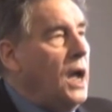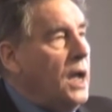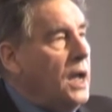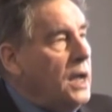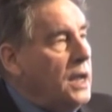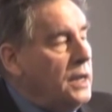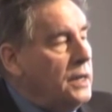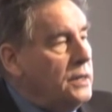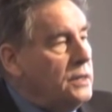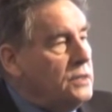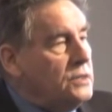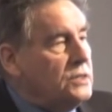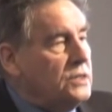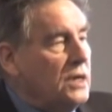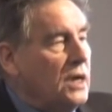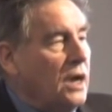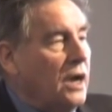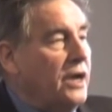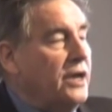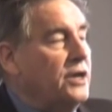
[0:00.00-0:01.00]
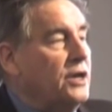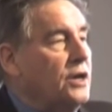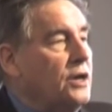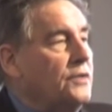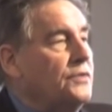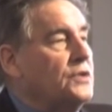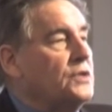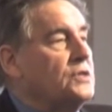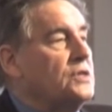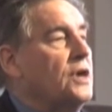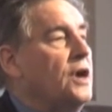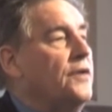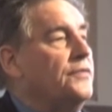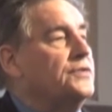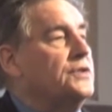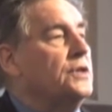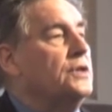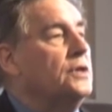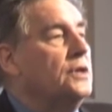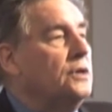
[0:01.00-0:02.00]
And I heard this
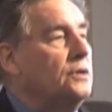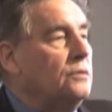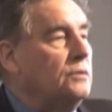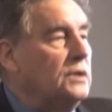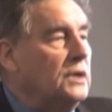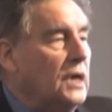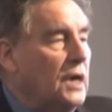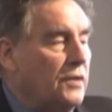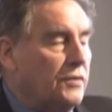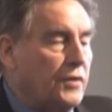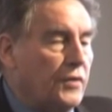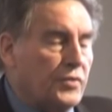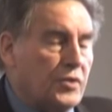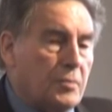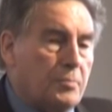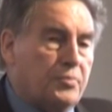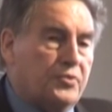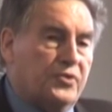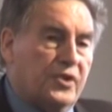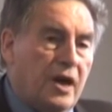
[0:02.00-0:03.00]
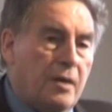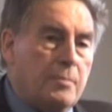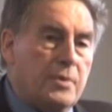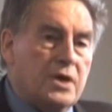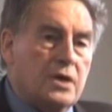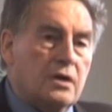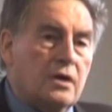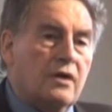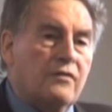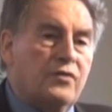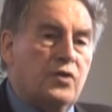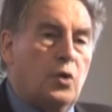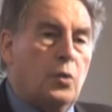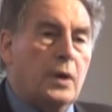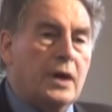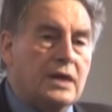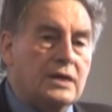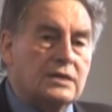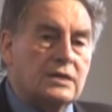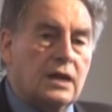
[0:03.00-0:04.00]
afternoon that the Premier of
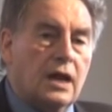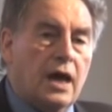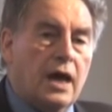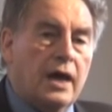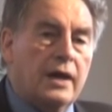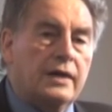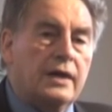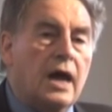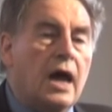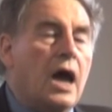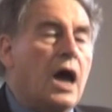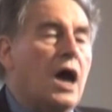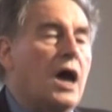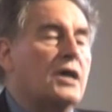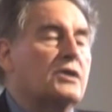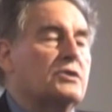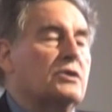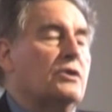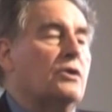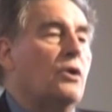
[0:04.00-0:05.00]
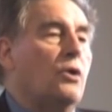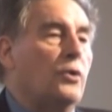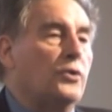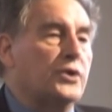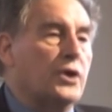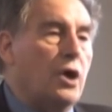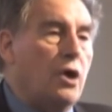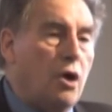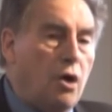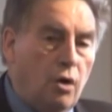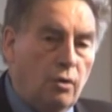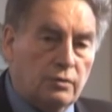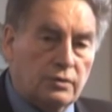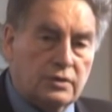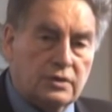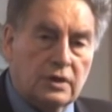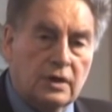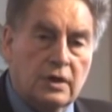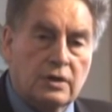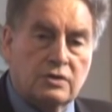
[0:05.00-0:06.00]
Queensland has called a
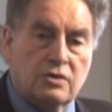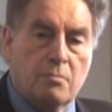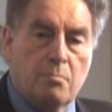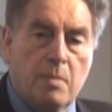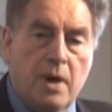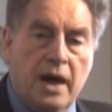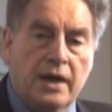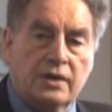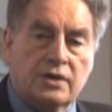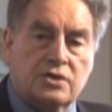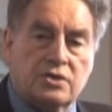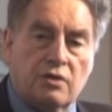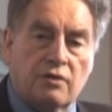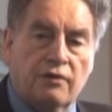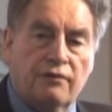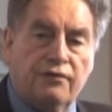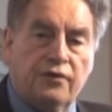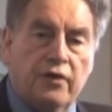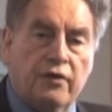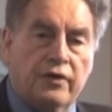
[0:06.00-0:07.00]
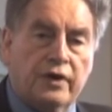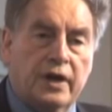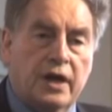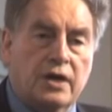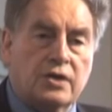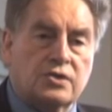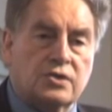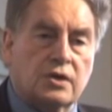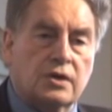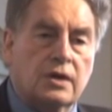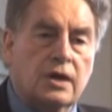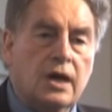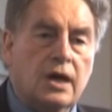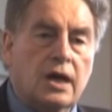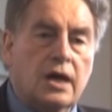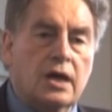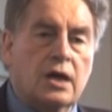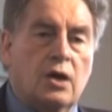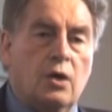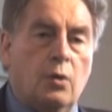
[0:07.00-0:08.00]
halt to mandatory
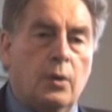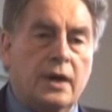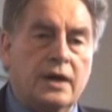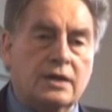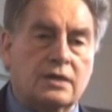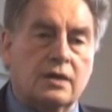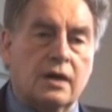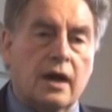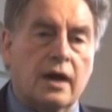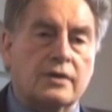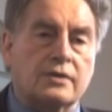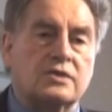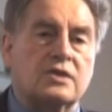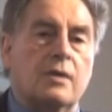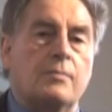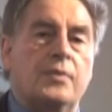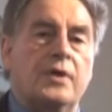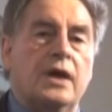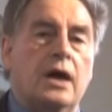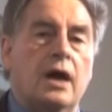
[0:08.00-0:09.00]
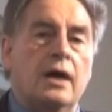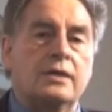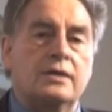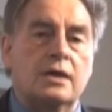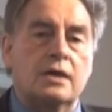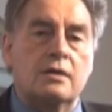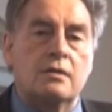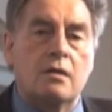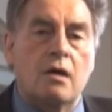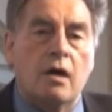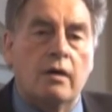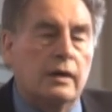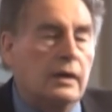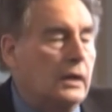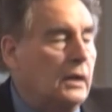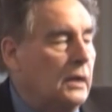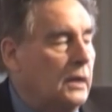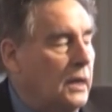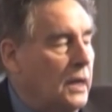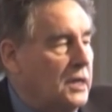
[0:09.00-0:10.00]
fluoridation in Queensland, something I did not
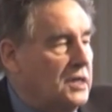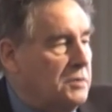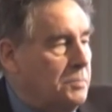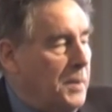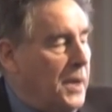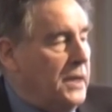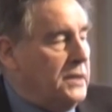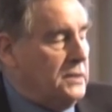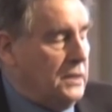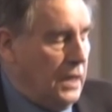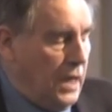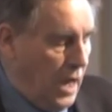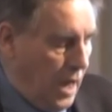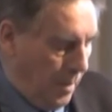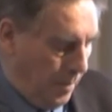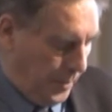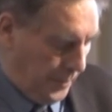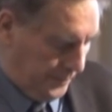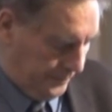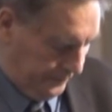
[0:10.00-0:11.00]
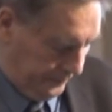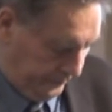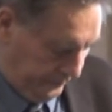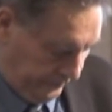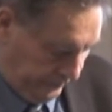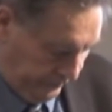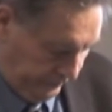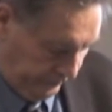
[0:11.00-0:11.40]
expect to happen.